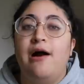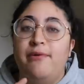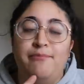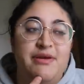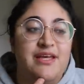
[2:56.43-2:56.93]
I've
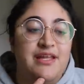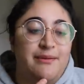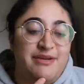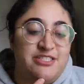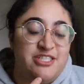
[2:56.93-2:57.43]
been picking
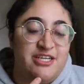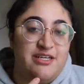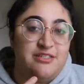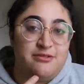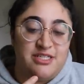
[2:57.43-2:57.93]
at my
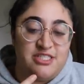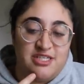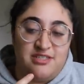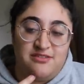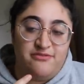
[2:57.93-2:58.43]
chin, so my
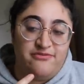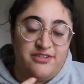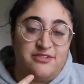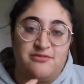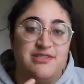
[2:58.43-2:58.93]
chin
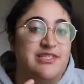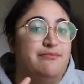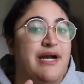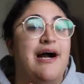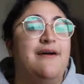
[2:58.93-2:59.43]
feels really
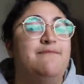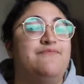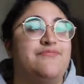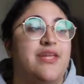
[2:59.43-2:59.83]
bad.